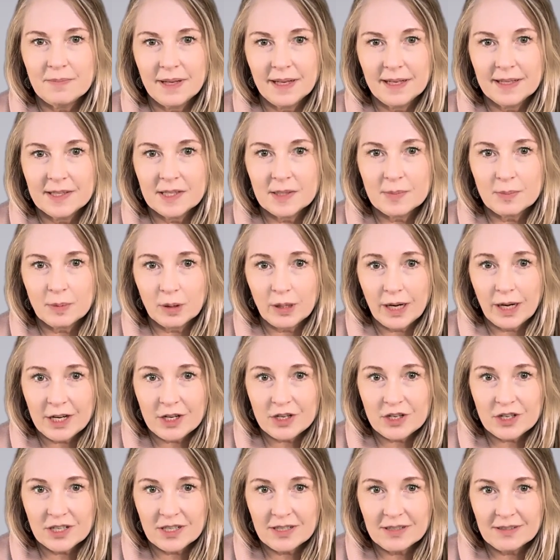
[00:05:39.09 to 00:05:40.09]

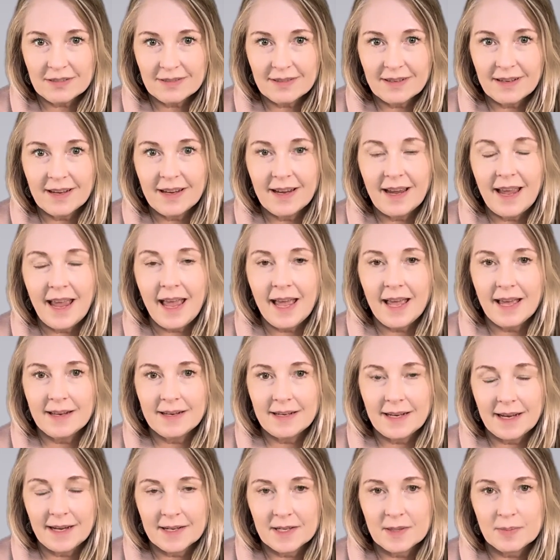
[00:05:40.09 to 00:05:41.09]
inspiration
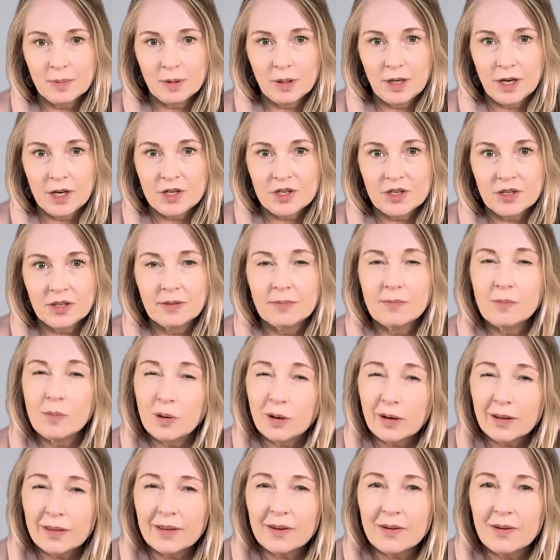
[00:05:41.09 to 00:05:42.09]
and expiration,
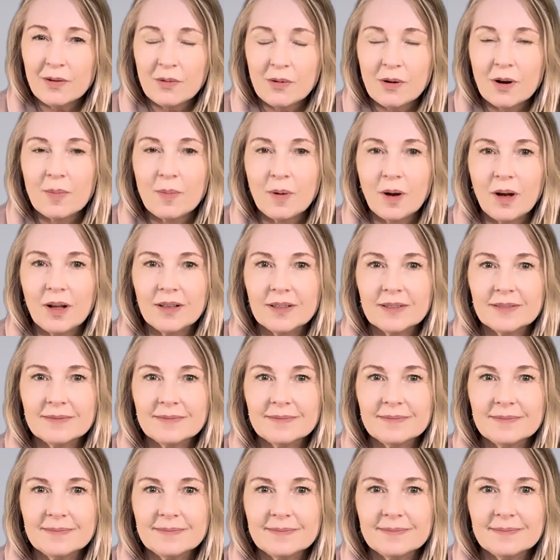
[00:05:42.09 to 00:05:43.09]
more than normal.
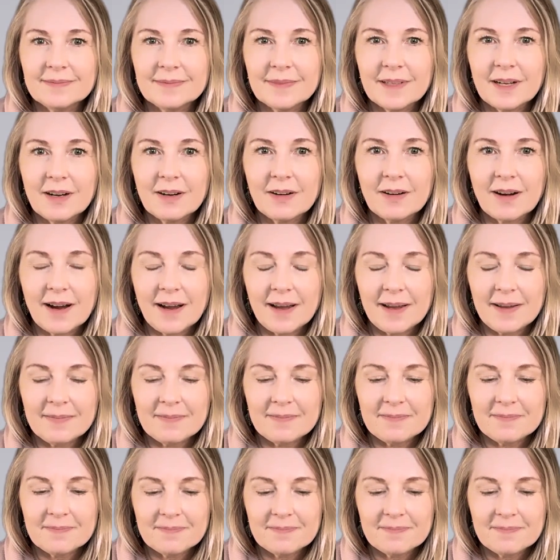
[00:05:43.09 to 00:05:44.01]
All right.